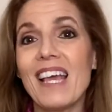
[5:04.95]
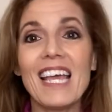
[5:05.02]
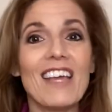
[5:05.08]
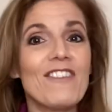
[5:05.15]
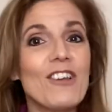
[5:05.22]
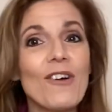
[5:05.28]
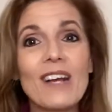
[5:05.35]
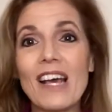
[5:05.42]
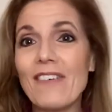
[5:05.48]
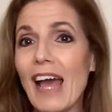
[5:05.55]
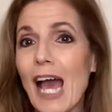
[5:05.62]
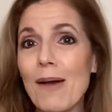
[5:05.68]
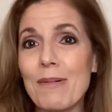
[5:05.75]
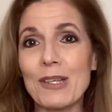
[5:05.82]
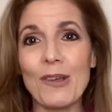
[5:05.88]
If you don't have
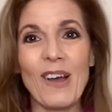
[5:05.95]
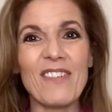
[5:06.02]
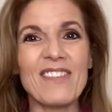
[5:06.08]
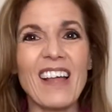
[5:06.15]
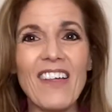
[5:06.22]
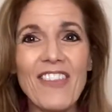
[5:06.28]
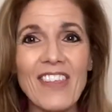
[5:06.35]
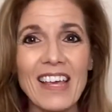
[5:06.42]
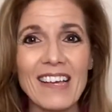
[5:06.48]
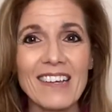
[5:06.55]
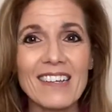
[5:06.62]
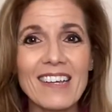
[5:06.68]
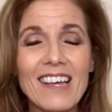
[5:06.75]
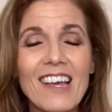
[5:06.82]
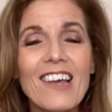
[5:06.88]
habit, you have nothing.
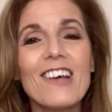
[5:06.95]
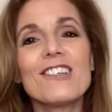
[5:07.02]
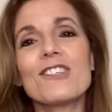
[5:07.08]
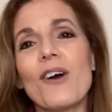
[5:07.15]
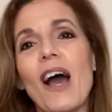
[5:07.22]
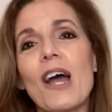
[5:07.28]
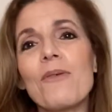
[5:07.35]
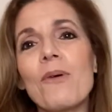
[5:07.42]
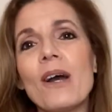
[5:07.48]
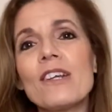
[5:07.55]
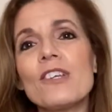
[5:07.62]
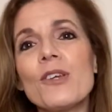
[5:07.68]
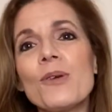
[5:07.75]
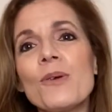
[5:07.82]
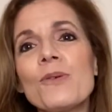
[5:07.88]
So I want
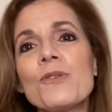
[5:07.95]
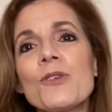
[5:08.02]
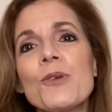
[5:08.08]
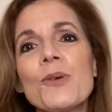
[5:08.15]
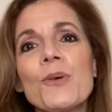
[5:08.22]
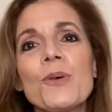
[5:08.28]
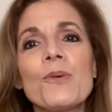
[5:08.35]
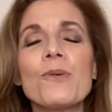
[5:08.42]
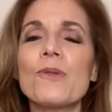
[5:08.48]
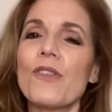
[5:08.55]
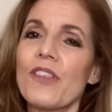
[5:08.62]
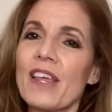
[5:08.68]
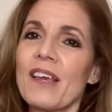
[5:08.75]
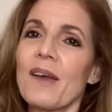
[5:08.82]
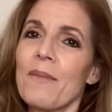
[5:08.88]
you to
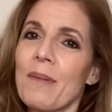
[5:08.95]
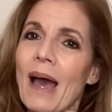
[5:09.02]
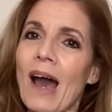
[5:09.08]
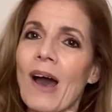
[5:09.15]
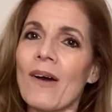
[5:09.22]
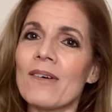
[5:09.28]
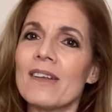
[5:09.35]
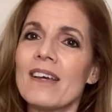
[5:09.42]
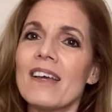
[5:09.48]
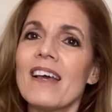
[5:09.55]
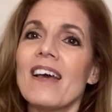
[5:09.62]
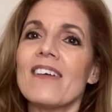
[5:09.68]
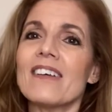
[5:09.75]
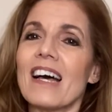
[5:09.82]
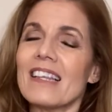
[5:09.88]
think about
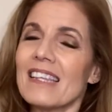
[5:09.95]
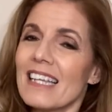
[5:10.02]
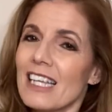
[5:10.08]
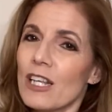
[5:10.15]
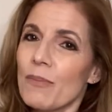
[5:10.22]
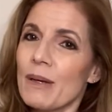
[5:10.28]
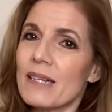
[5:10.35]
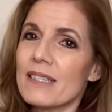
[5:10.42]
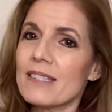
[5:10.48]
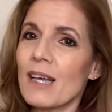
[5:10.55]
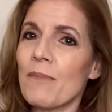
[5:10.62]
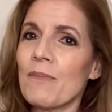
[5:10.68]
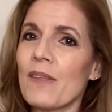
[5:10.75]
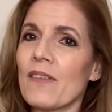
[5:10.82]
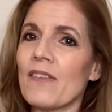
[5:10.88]
a little bit of
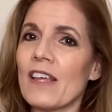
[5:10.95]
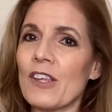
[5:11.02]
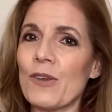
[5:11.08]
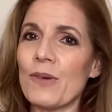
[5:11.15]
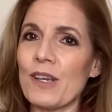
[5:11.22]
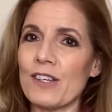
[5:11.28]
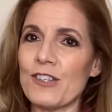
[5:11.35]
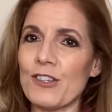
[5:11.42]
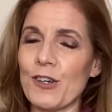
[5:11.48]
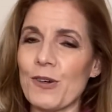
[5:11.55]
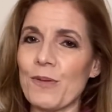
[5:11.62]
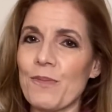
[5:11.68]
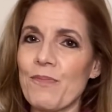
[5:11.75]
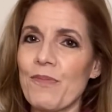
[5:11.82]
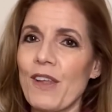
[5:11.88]
something that you can do.
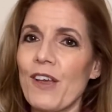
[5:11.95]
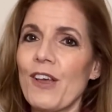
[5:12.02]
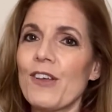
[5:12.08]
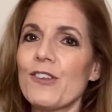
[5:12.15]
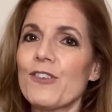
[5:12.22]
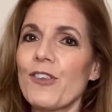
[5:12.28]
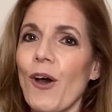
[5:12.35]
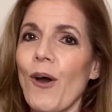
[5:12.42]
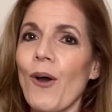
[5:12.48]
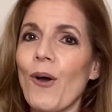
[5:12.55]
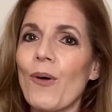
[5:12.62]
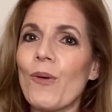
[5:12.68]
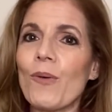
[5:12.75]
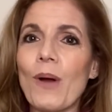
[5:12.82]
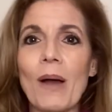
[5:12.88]

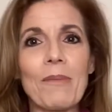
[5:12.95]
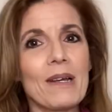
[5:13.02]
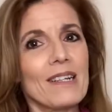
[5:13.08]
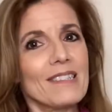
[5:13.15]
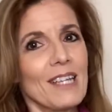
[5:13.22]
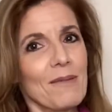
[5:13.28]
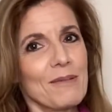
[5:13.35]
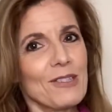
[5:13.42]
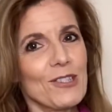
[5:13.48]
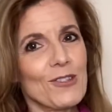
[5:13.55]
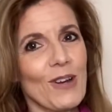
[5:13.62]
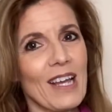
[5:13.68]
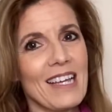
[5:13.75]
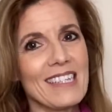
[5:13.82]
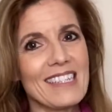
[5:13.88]
So I'm going to
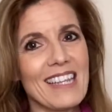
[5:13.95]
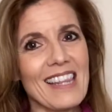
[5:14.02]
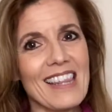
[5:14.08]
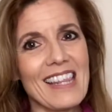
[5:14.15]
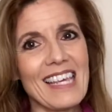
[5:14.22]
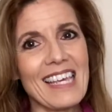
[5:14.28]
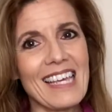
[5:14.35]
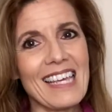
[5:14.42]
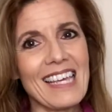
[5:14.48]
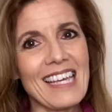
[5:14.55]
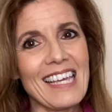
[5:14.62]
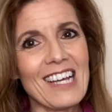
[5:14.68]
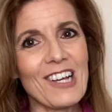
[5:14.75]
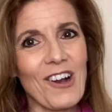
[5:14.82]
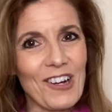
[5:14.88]
demonstrate
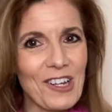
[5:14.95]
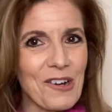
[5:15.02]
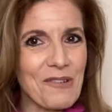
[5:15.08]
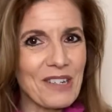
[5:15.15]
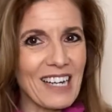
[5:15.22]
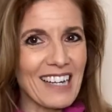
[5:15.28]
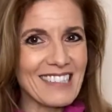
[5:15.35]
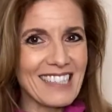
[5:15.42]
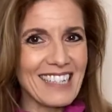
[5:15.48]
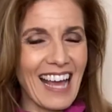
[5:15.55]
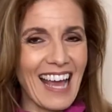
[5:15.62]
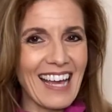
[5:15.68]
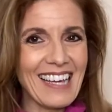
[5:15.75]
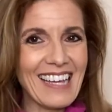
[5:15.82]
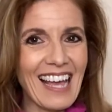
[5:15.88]
the cardio workout
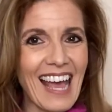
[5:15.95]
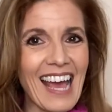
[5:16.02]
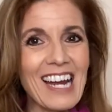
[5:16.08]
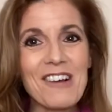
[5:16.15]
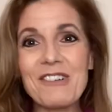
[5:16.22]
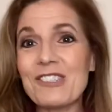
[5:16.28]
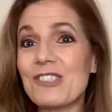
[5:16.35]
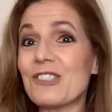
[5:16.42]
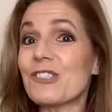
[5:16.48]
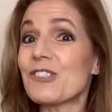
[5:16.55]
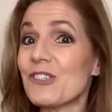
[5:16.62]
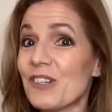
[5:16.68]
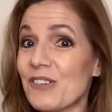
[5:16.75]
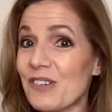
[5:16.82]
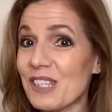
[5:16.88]
today, and I want you to
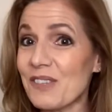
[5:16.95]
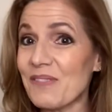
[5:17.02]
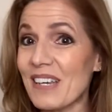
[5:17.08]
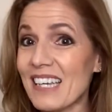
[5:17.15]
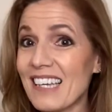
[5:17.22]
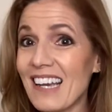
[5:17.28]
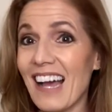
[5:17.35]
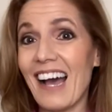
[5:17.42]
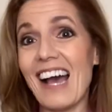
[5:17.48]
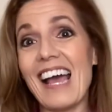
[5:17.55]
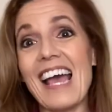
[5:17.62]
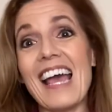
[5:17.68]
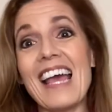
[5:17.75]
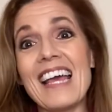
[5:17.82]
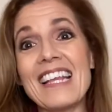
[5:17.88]
do it with me,
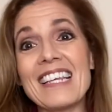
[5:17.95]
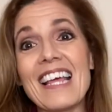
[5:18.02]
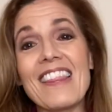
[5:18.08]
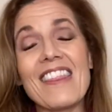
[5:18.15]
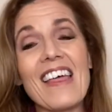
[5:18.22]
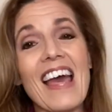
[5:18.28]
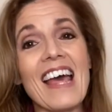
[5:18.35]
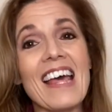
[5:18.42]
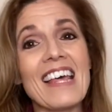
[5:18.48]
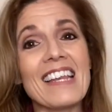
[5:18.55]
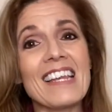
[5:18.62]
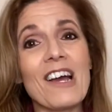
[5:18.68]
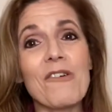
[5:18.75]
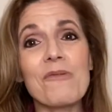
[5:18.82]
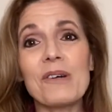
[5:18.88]
and
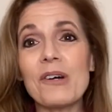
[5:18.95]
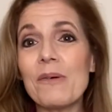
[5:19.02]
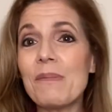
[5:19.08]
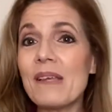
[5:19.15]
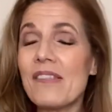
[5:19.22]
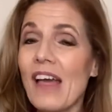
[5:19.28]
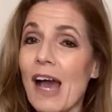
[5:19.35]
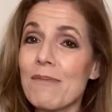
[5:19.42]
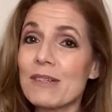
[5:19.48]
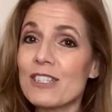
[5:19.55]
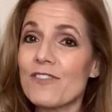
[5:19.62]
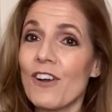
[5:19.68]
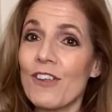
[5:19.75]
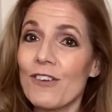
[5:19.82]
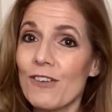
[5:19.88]
then we'll be that much
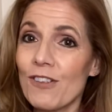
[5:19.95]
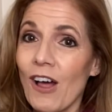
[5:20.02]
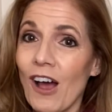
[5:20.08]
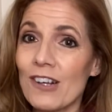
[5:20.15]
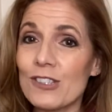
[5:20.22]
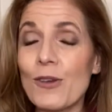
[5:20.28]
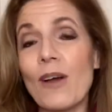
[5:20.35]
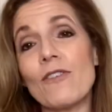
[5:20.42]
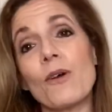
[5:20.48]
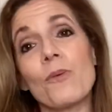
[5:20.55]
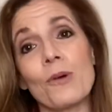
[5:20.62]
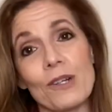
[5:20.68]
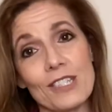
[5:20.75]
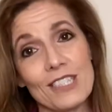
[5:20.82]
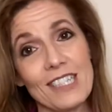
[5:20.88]
farther along. You have a
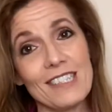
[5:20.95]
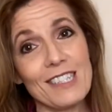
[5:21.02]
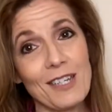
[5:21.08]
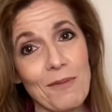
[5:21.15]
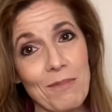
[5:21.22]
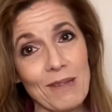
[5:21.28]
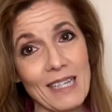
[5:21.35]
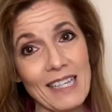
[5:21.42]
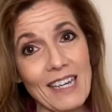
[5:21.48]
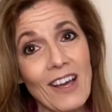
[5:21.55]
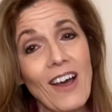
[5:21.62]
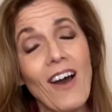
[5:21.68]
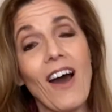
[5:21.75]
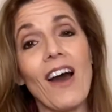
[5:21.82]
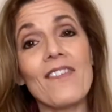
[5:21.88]
worksheet to complete
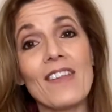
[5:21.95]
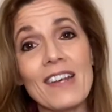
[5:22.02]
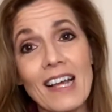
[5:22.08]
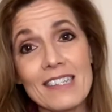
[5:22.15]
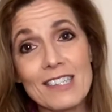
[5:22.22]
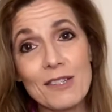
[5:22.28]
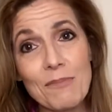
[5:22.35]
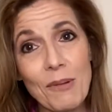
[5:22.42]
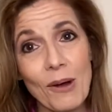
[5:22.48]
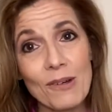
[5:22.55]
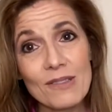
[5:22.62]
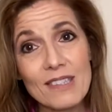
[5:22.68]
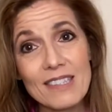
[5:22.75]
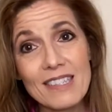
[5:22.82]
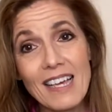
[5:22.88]
on the nuts and
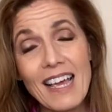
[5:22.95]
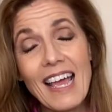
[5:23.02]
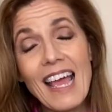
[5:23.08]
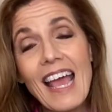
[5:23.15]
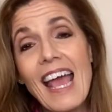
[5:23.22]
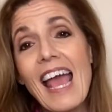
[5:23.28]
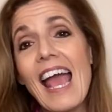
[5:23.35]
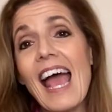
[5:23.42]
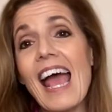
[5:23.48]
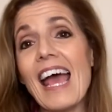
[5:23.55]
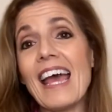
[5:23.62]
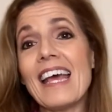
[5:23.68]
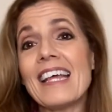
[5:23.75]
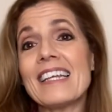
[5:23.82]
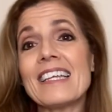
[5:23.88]
bolts,
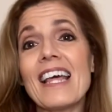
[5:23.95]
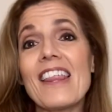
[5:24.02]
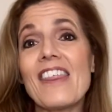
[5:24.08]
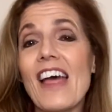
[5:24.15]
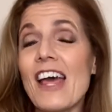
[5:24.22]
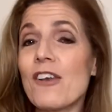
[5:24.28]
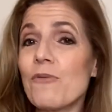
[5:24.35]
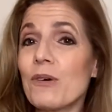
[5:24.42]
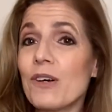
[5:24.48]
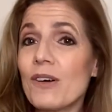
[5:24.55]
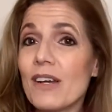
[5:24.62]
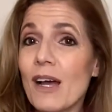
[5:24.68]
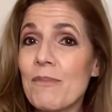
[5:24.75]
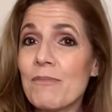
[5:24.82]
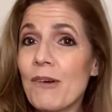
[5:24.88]
and then we'll
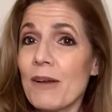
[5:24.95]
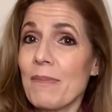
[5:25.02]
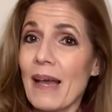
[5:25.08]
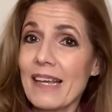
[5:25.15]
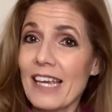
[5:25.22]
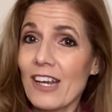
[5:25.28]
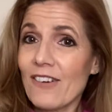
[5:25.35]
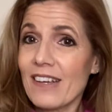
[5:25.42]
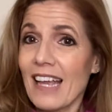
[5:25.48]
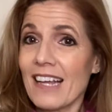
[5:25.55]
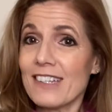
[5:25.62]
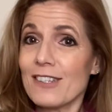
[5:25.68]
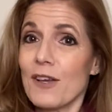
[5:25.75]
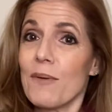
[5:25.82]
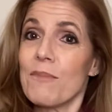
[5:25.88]
come right back here
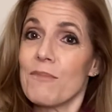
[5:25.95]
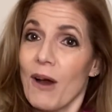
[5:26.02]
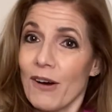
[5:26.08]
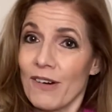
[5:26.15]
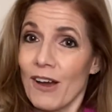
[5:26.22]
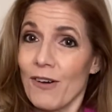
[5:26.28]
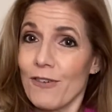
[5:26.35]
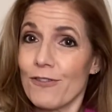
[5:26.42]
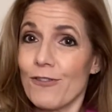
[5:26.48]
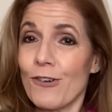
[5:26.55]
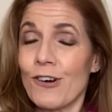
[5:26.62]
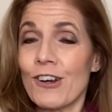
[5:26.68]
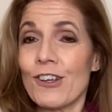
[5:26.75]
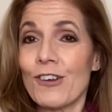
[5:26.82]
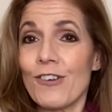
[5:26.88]
again tomorrow
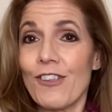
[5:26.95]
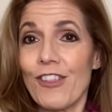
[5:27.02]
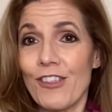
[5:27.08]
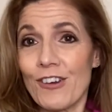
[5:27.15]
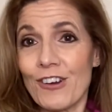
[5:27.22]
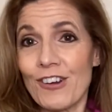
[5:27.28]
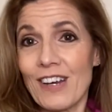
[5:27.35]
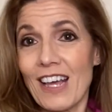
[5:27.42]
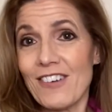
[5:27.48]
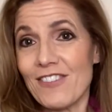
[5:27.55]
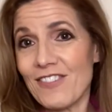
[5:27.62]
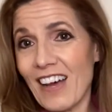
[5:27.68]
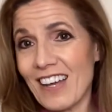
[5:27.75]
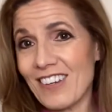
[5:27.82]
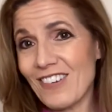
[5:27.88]
for your third and
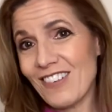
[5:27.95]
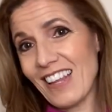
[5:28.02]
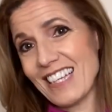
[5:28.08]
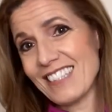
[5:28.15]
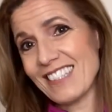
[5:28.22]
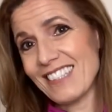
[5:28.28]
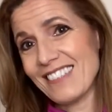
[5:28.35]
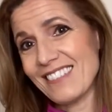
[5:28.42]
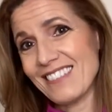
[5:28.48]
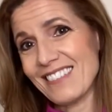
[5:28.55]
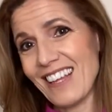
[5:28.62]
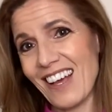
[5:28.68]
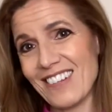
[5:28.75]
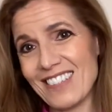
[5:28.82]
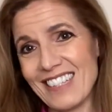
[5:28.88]
final lesson.
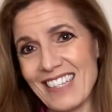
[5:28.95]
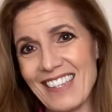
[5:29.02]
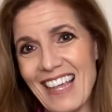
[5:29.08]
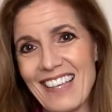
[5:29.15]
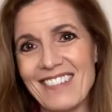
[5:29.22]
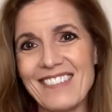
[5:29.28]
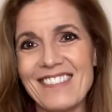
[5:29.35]
I'll see you then.